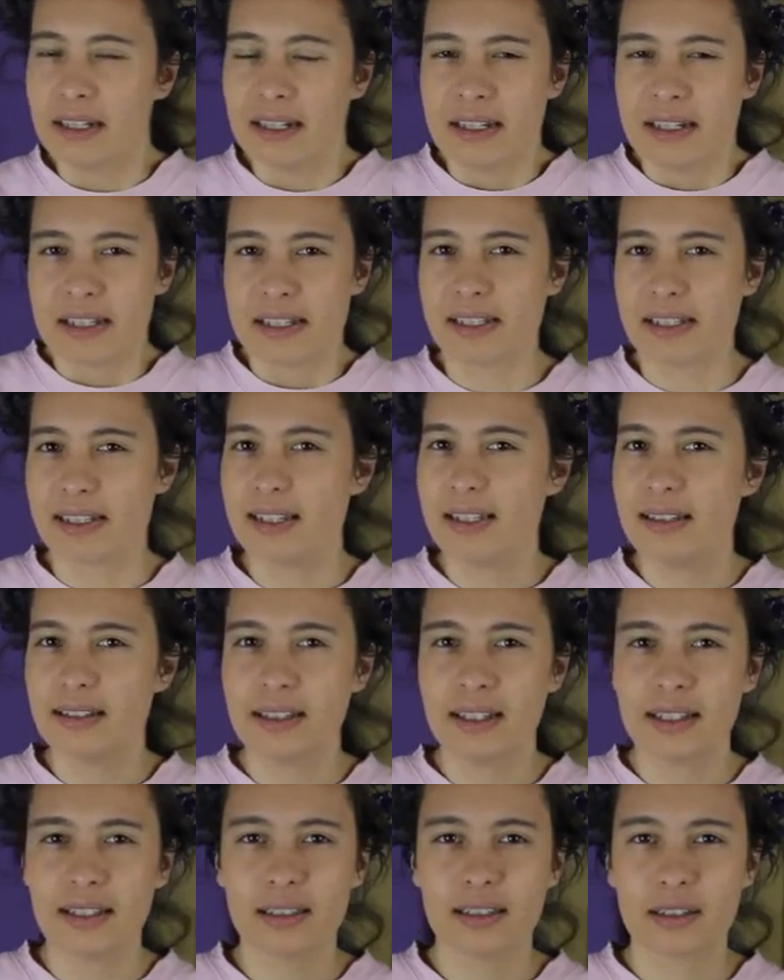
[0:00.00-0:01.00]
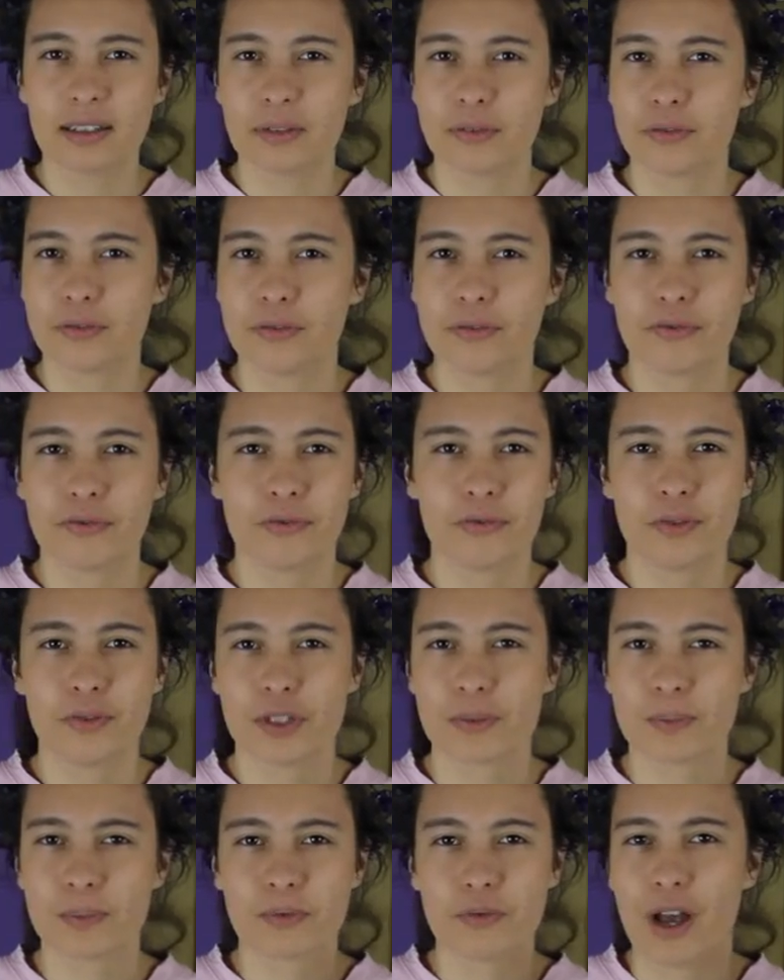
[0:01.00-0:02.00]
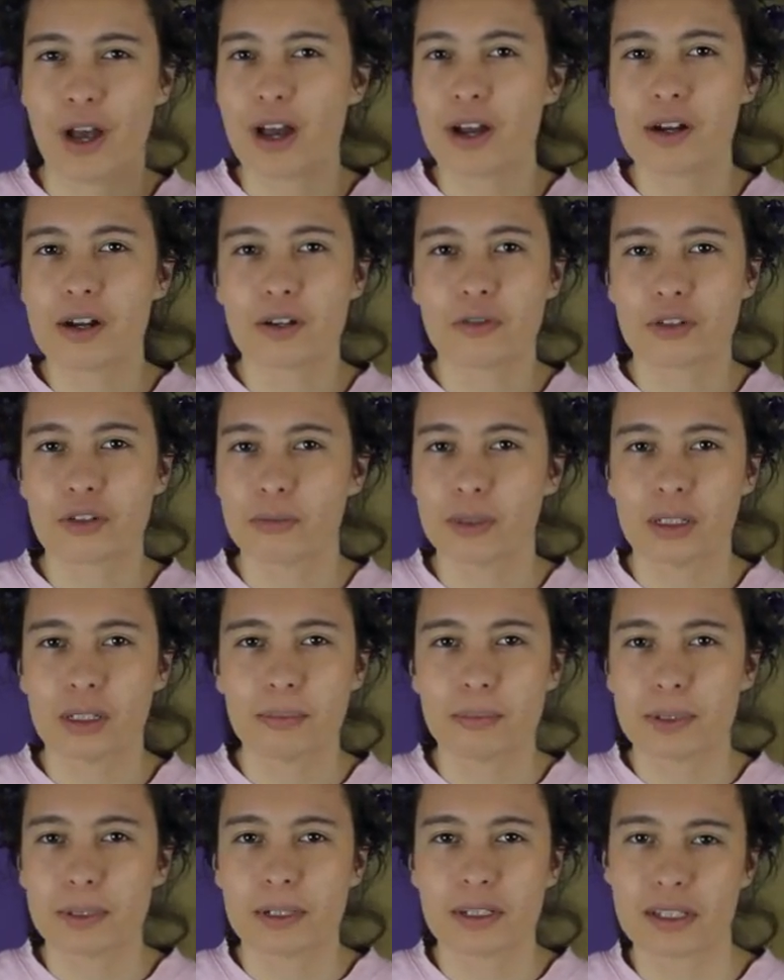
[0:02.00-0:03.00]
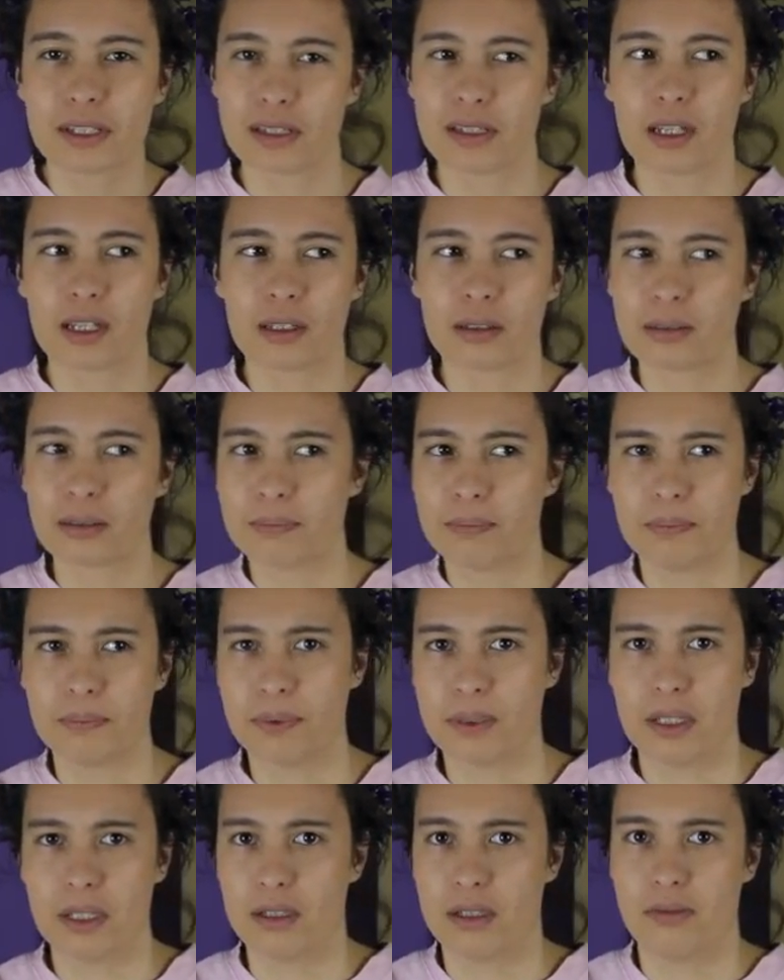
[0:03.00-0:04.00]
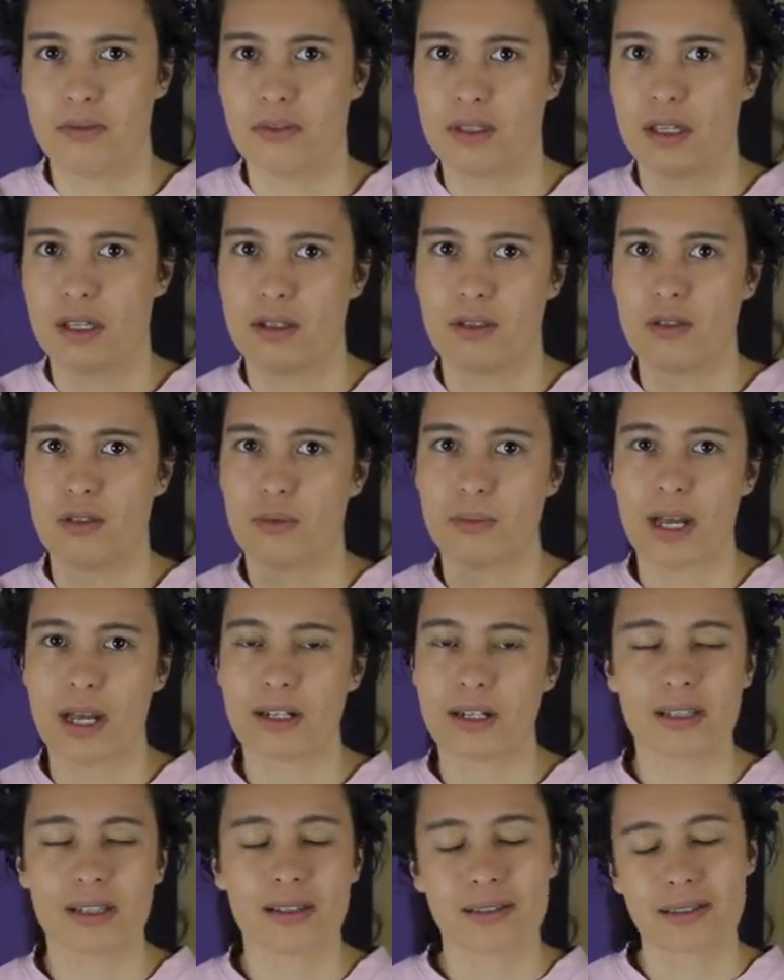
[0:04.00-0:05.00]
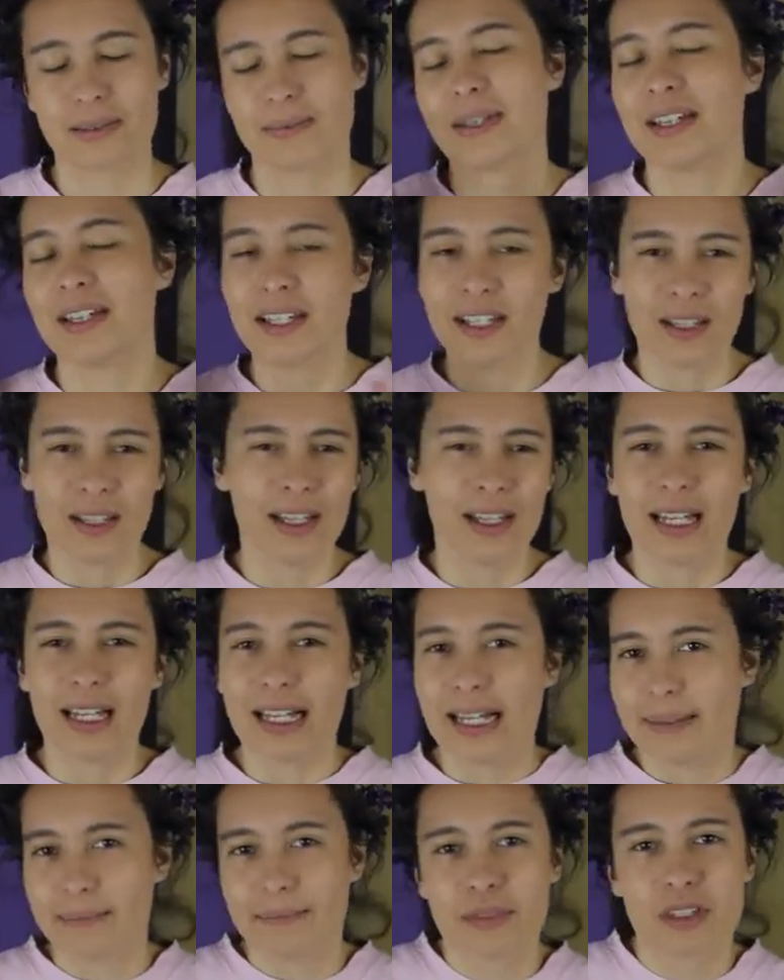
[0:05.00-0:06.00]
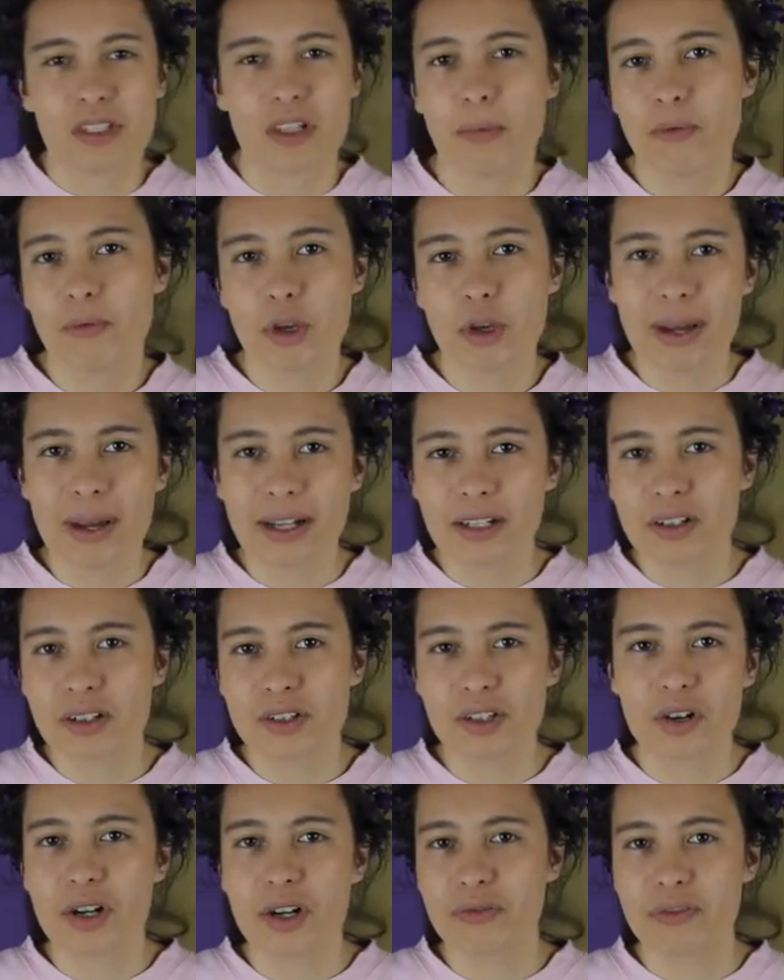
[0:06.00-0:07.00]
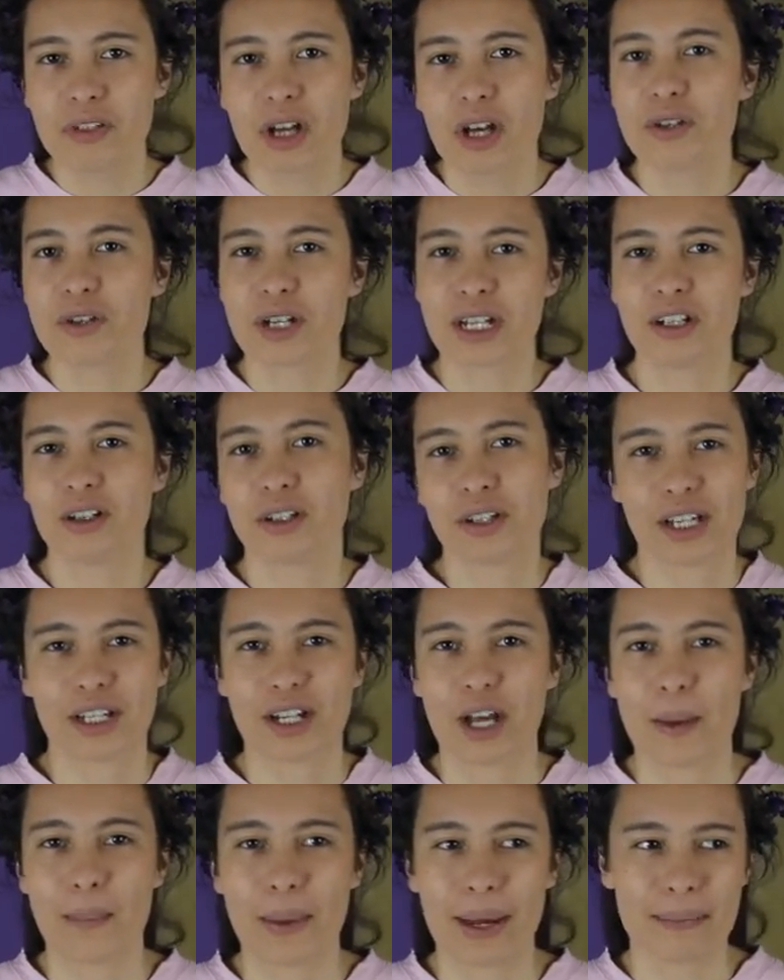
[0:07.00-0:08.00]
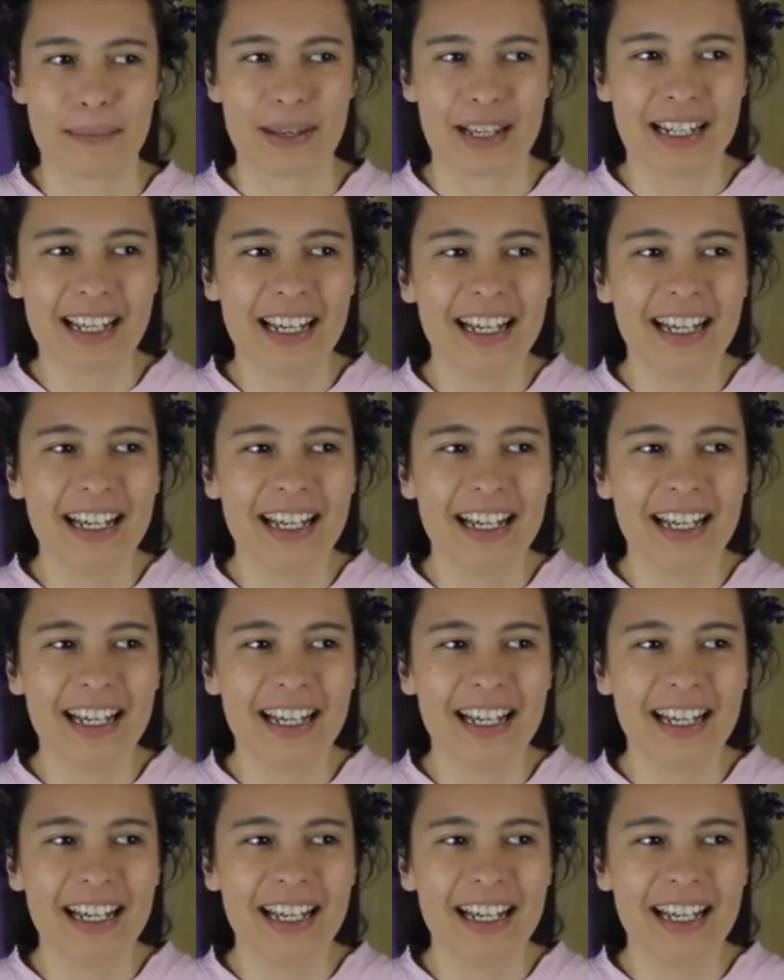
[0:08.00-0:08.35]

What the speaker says: stealing some fire from Olympus and then giving it to humanity. Some of you might know the story, if not you can look it up. I mean,